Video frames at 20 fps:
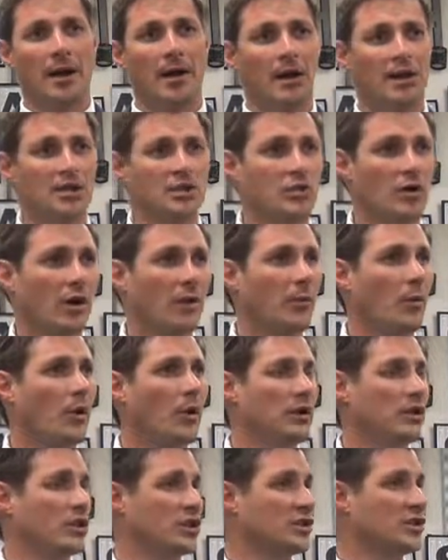And so I
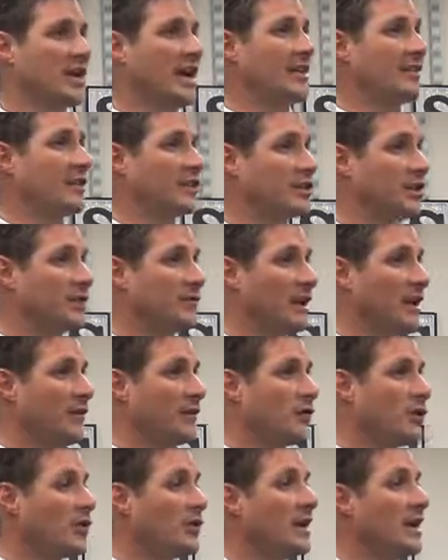want to just say this, if,
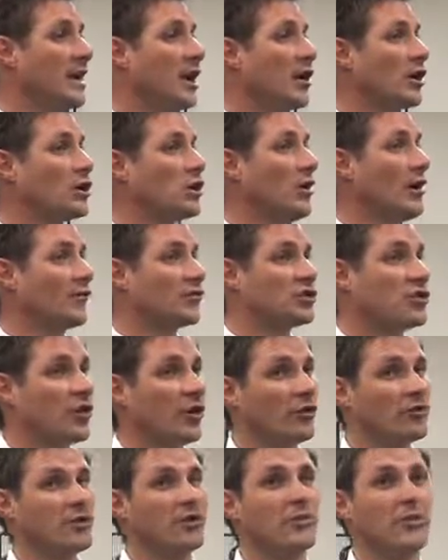if you're here and you have
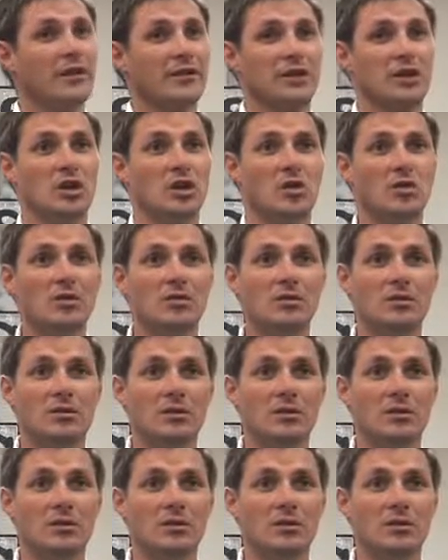children with you,